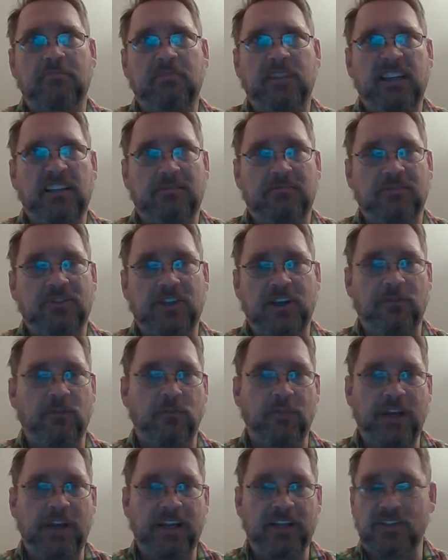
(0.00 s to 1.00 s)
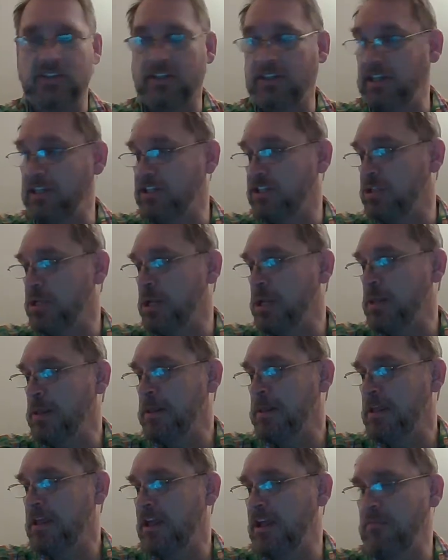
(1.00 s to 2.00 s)
like several minutes at least,
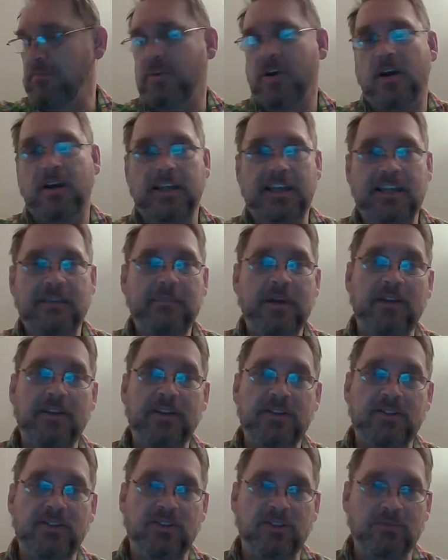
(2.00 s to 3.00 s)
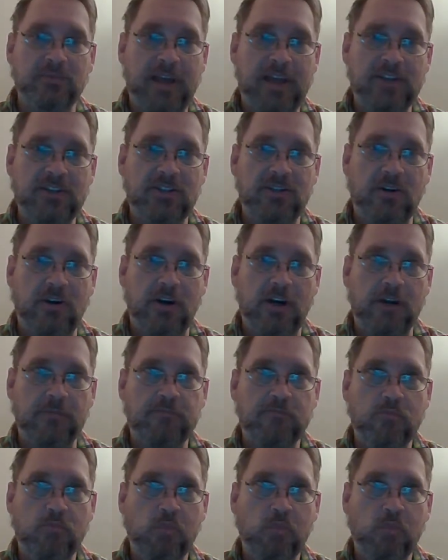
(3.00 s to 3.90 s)
talking about Nystul's Magic Aura.